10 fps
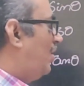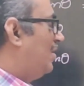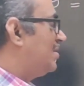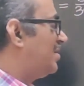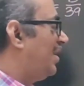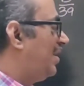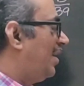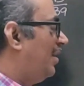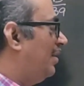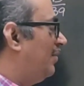cos
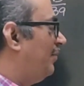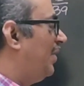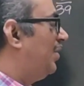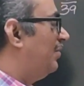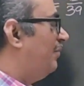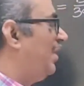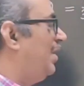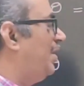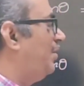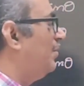theta, we
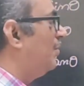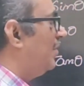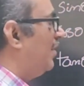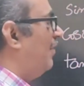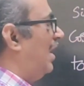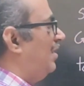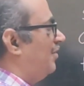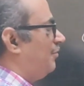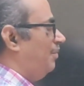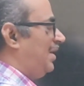need to know the value
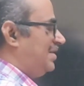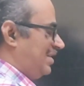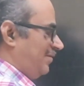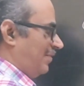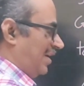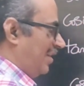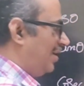of BC for